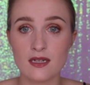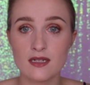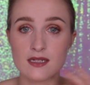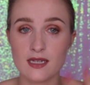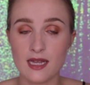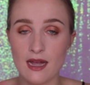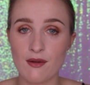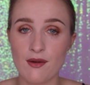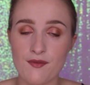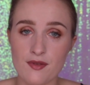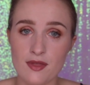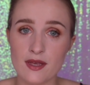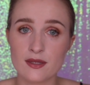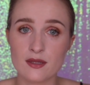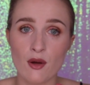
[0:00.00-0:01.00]
to see how
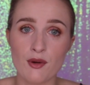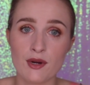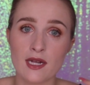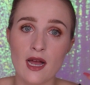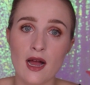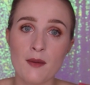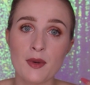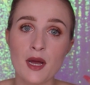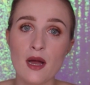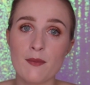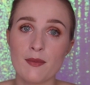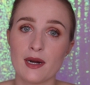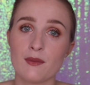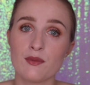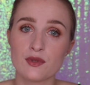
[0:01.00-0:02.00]
everything's holding up,
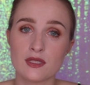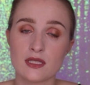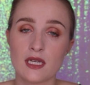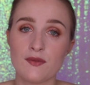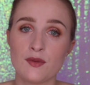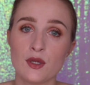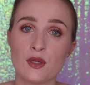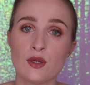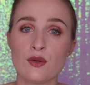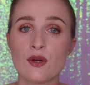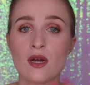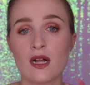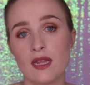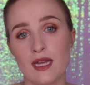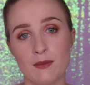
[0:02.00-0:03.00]
but I will just give you
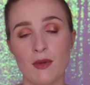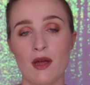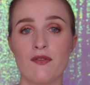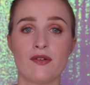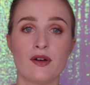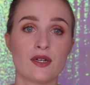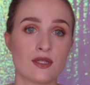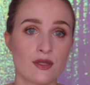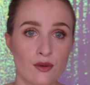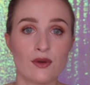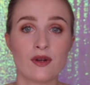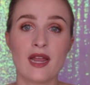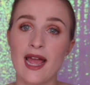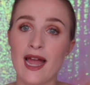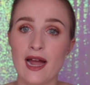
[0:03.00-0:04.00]
like my first
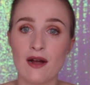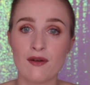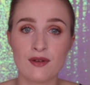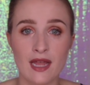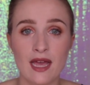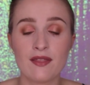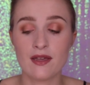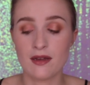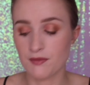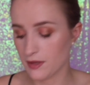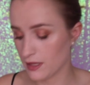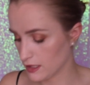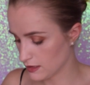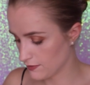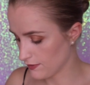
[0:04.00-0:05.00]
thought on how now that
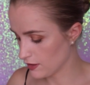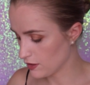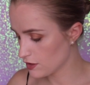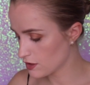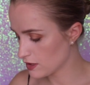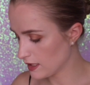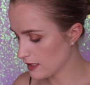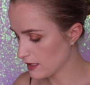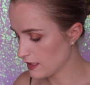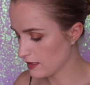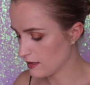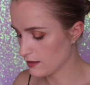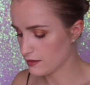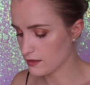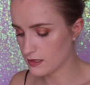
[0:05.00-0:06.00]
everything's finished. It
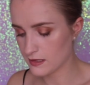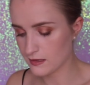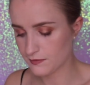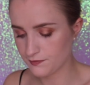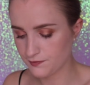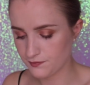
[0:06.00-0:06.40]
is